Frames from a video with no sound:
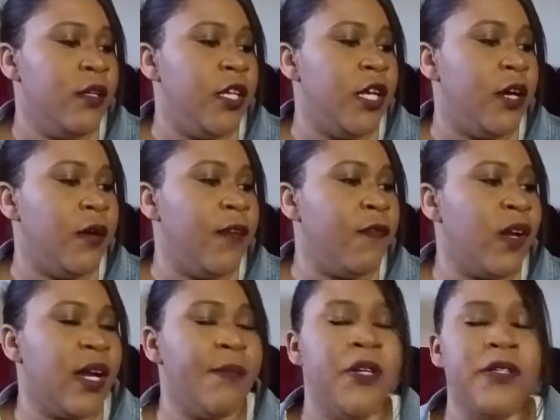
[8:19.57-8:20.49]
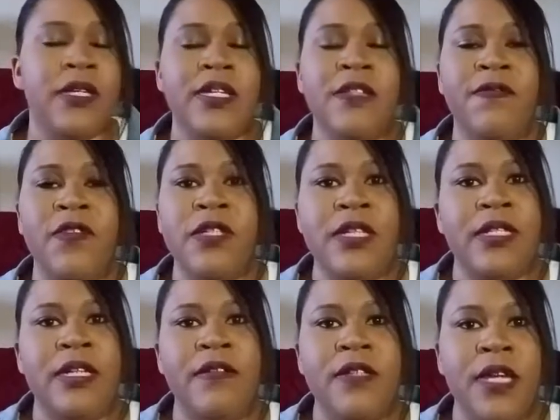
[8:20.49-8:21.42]
you know, if what I'm using isn't for
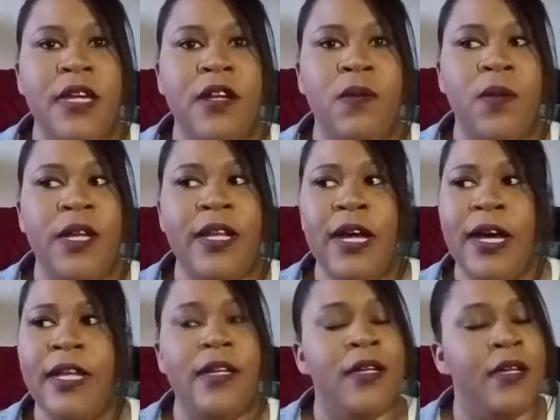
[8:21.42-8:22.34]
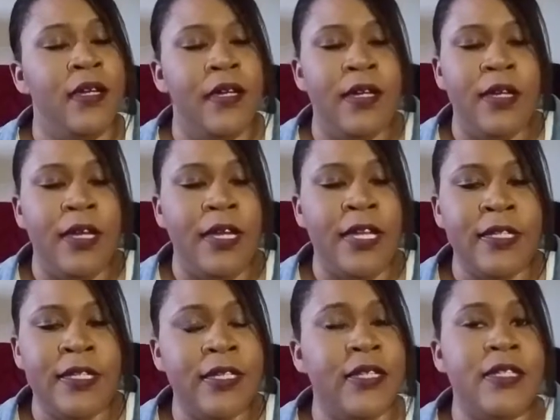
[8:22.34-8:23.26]
sensitive skin or whatnot,
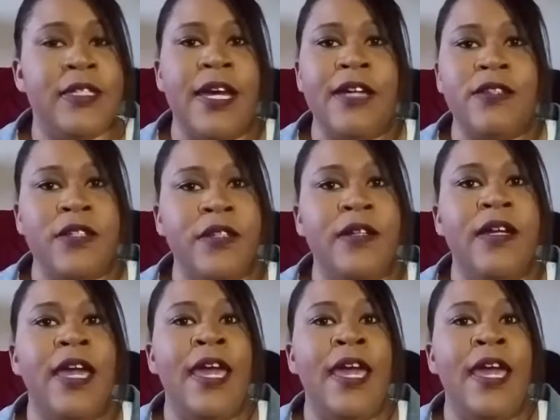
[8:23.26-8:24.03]
it's a disaster.